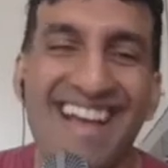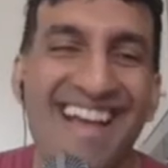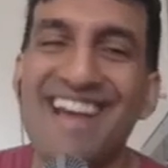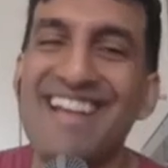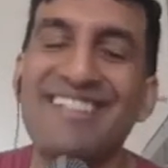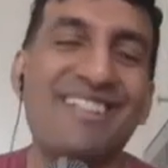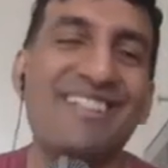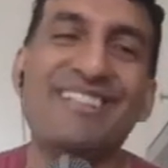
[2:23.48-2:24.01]

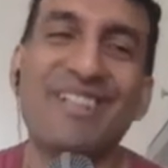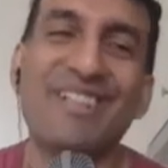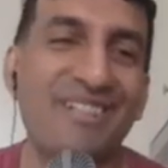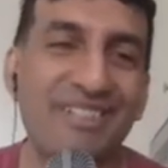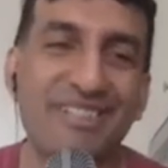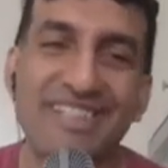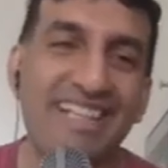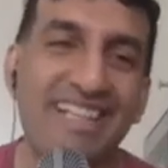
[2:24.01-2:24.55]
So
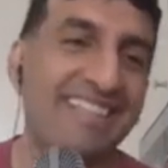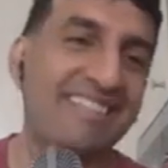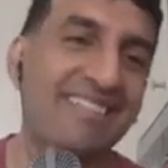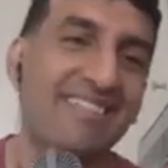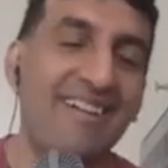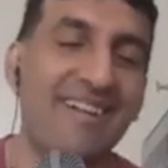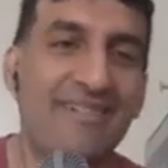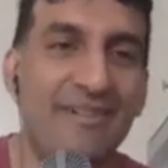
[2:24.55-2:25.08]
tell us,
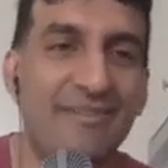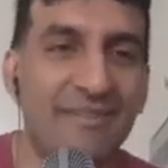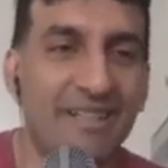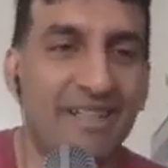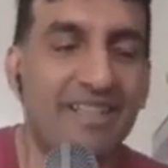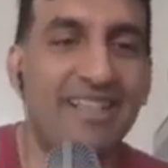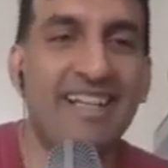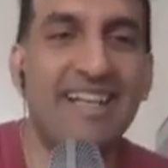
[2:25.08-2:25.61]

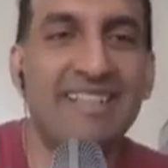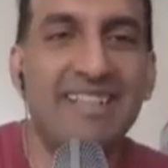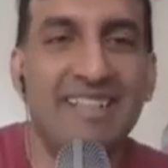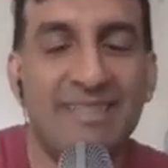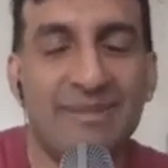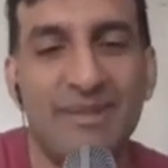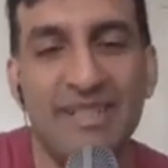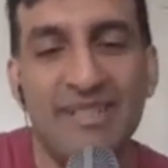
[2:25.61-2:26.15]
Raphael, tell
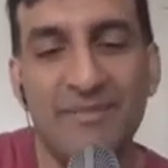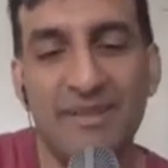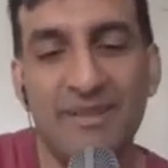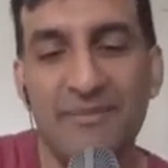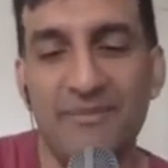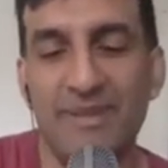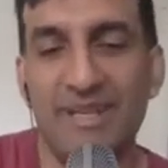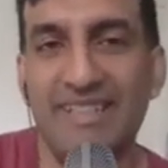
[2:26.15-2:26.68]
us about
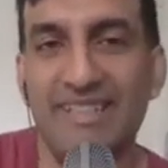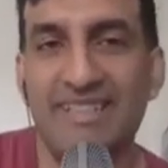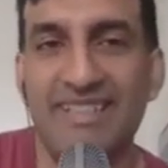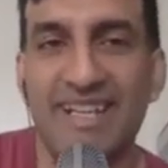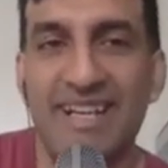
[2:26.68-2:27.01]
SplitBase.